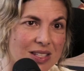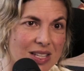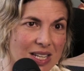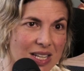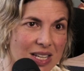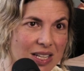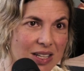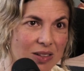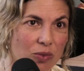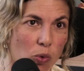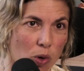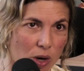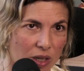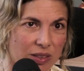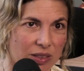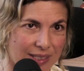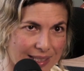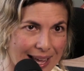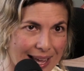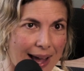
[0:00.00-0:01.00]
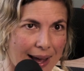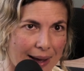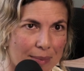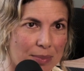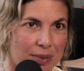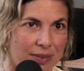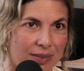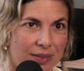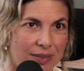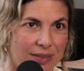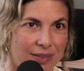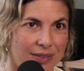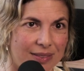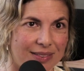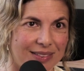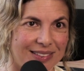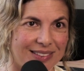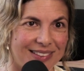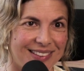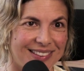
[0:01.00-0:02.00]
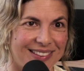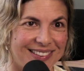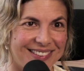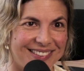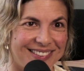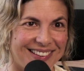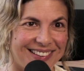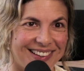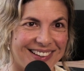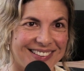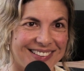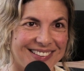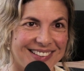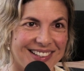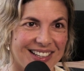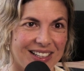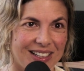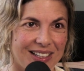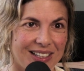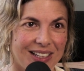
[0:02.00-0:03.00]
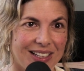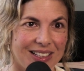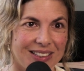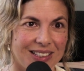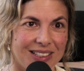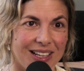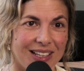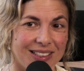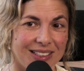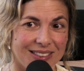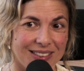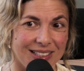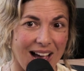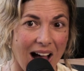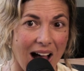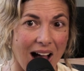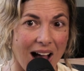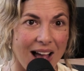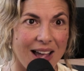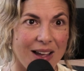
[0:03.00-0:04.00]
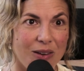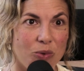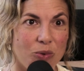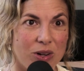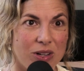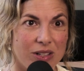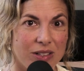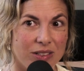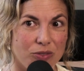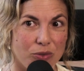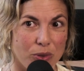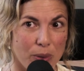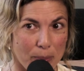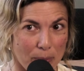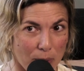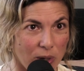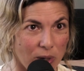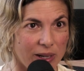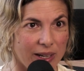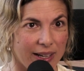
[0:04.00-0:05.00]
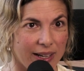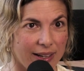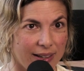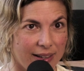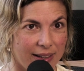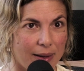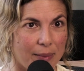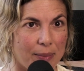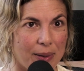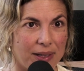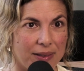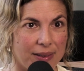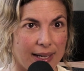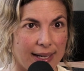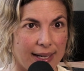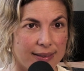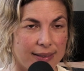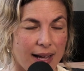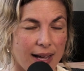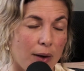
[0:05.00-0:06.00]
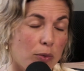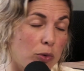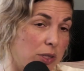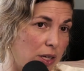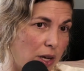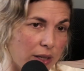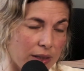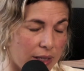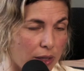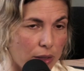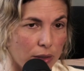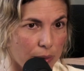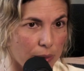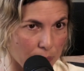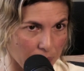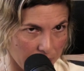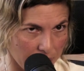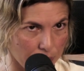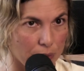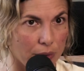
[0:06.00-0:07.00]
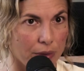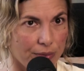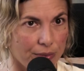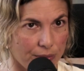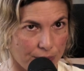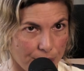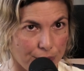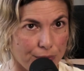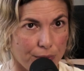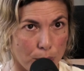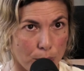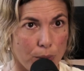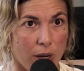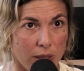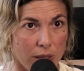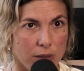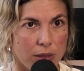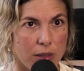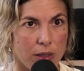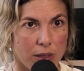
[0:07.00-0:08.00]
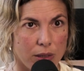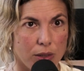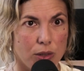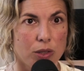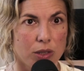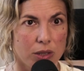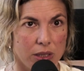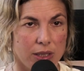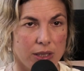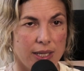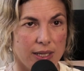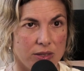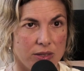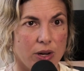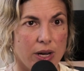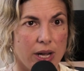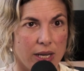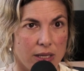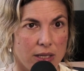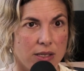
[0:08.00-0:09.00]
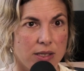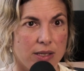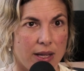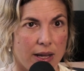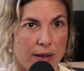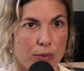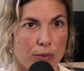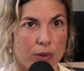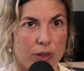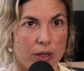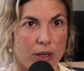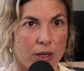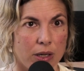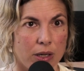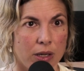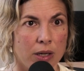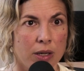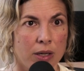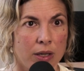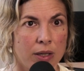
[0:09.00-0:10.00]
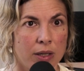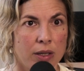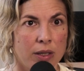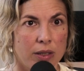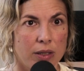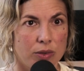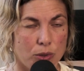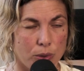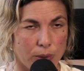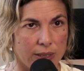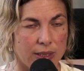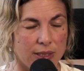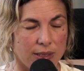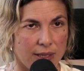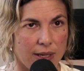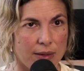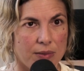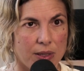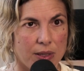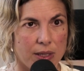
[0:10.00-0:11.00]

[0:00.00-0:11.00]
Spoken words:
the world's lab. And I was reporting about that. I was not the only one. There were a few other good Israelis that were doing the same